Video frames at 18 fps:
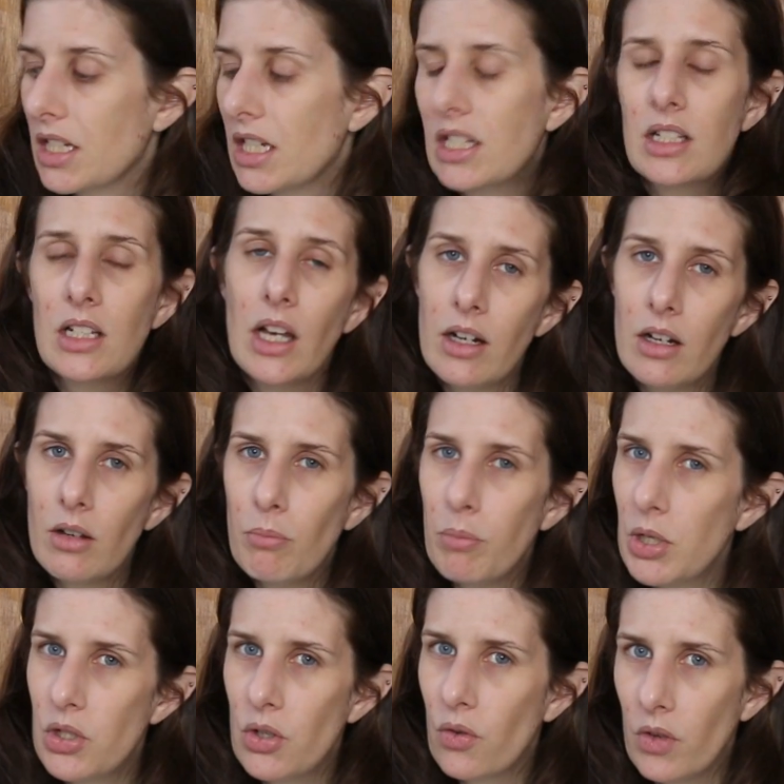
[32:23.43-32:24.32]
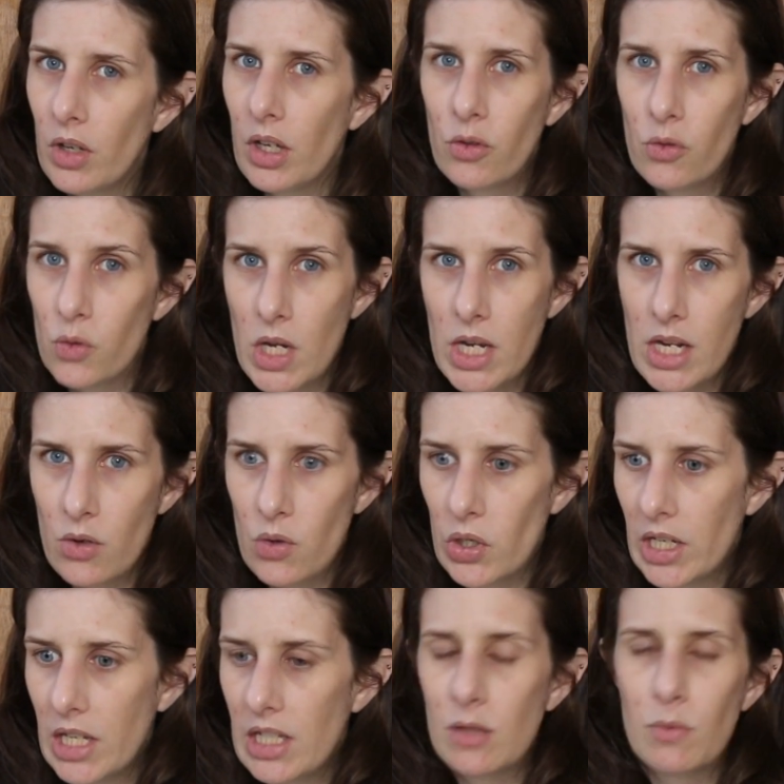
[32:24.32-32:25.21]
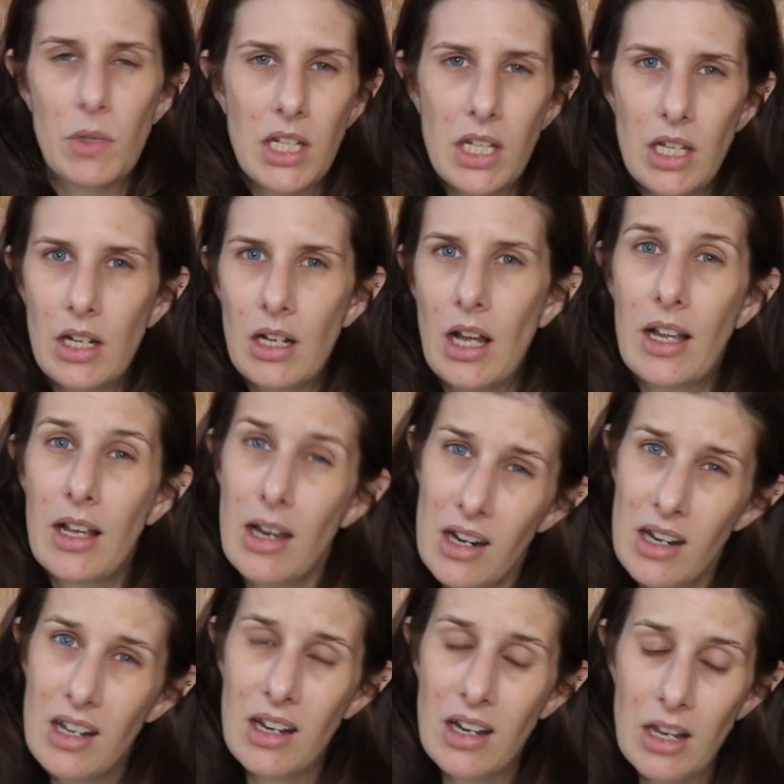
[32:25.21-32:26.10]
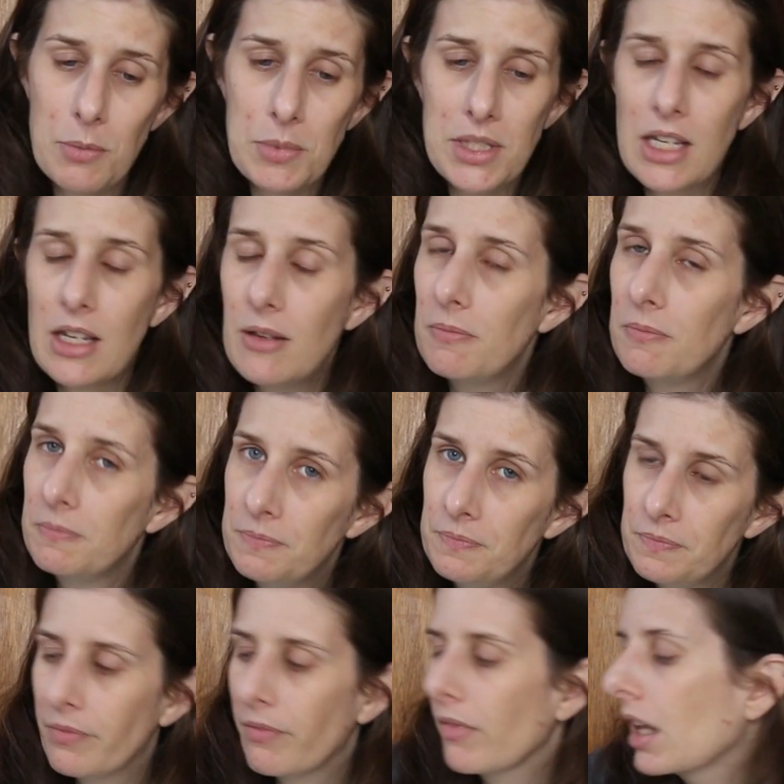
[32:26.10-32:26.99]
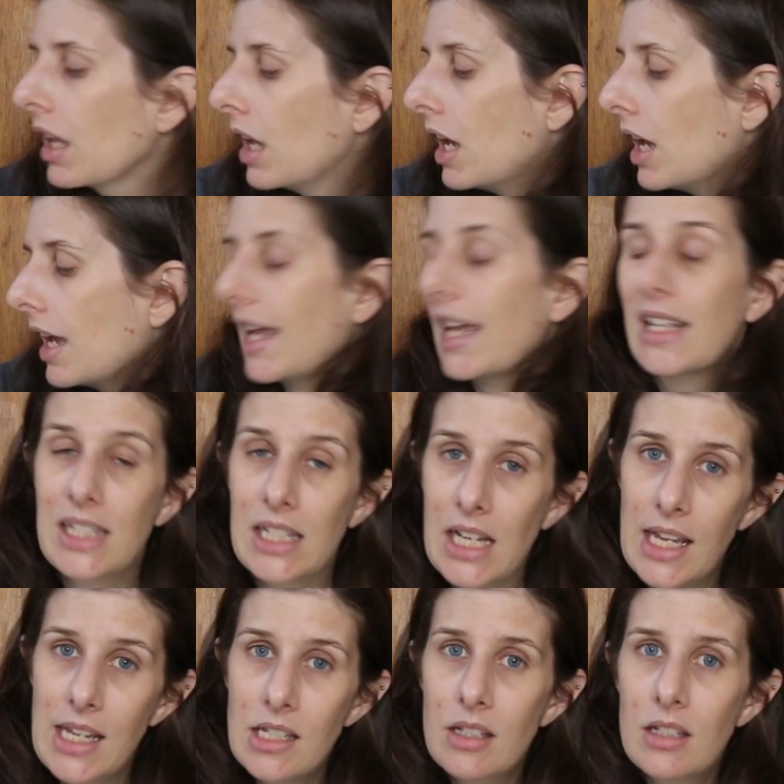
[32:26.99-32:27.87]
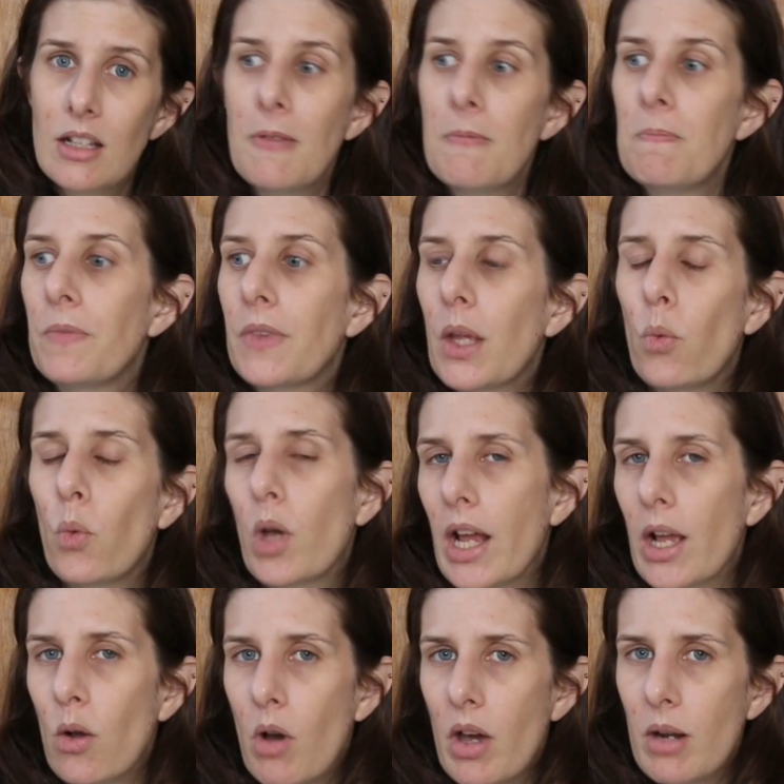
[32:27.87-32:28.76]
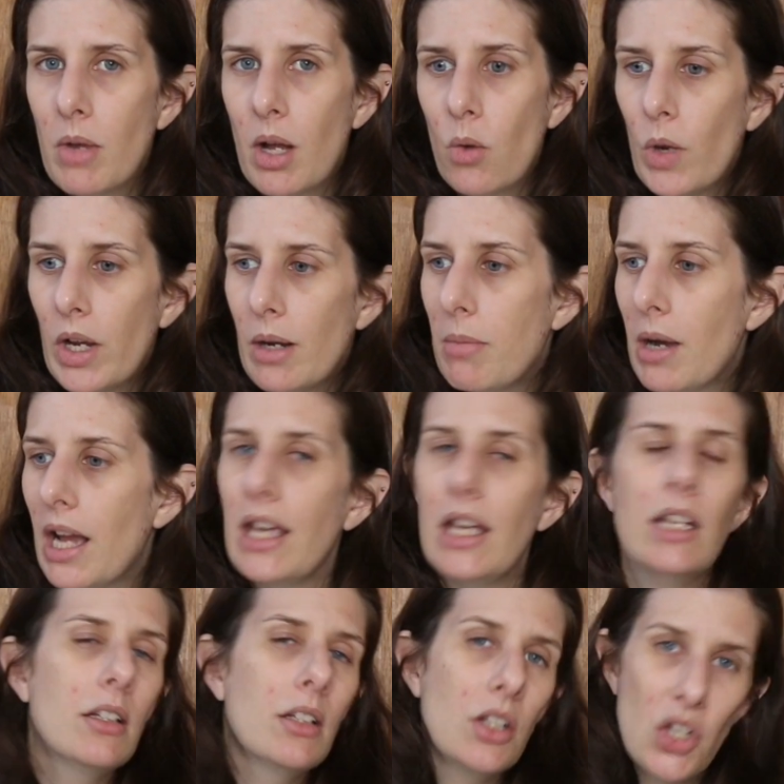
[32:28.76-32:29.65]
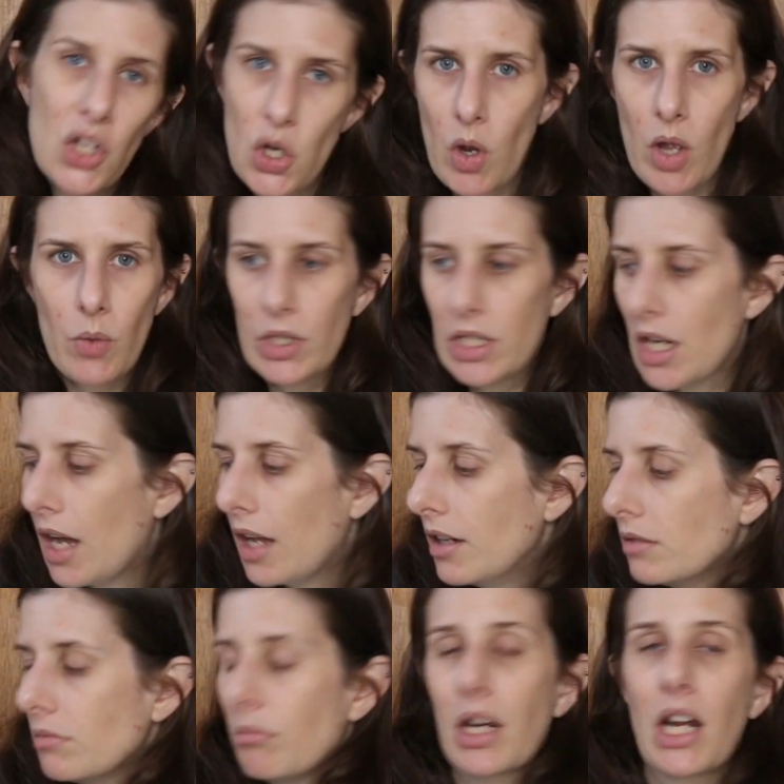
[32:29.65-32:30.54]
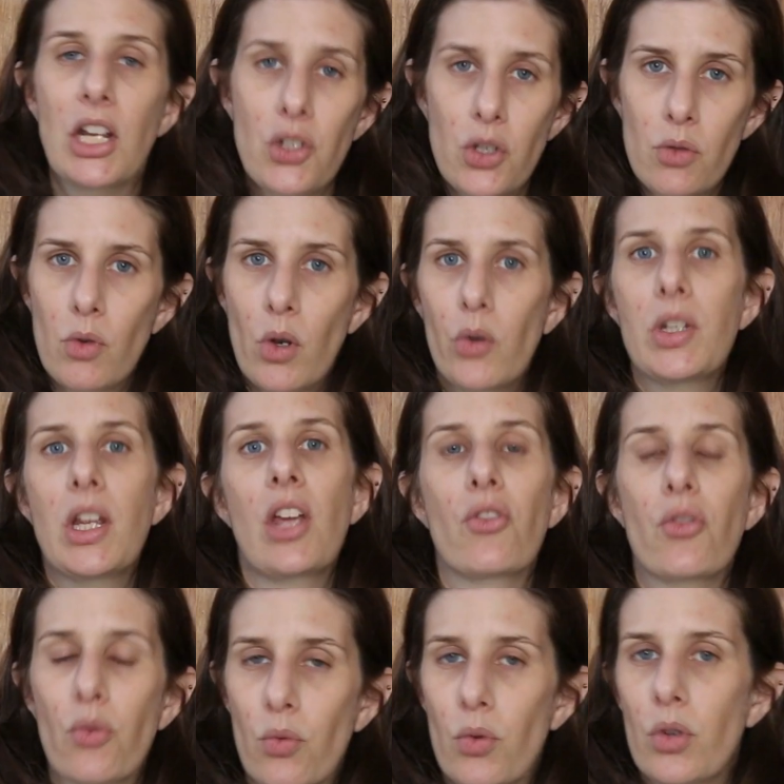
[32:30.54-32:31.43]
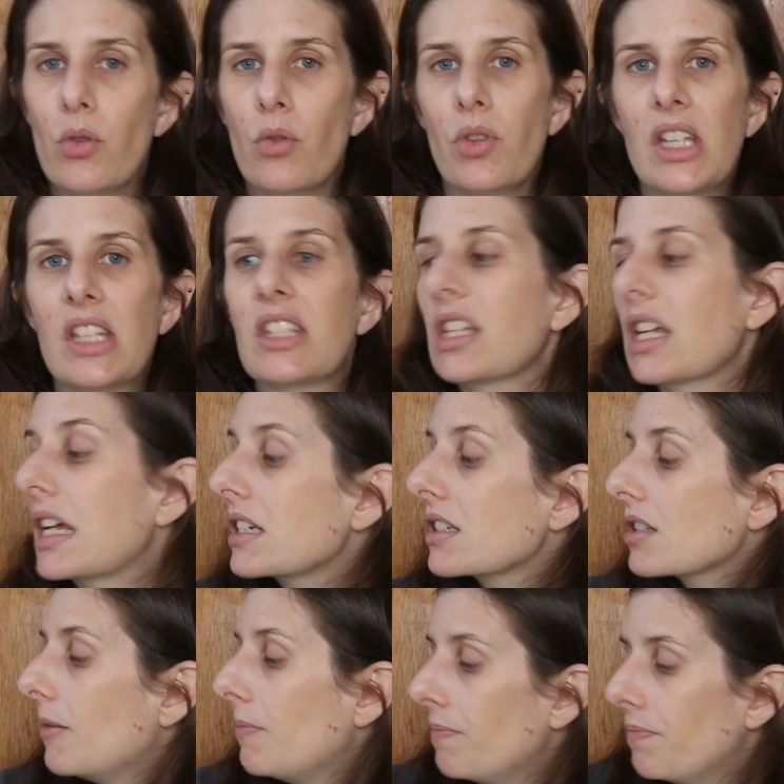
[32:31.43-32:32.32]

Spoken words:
It's not a bunch of great ingredients, but again, I got it in an Ipsy. It's nice. Would I go out of my way to buy it? No, I would not. But I do rotate through these things.